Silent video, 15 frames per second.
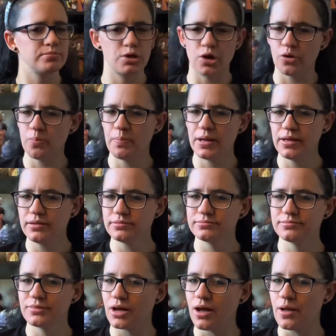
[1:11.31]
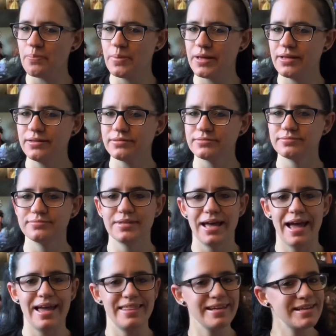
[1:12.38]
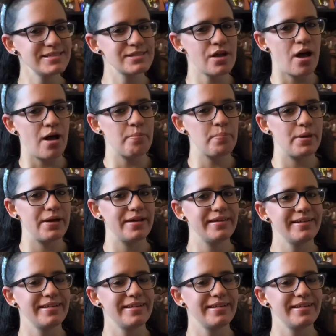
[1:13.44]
I think it's COPPA,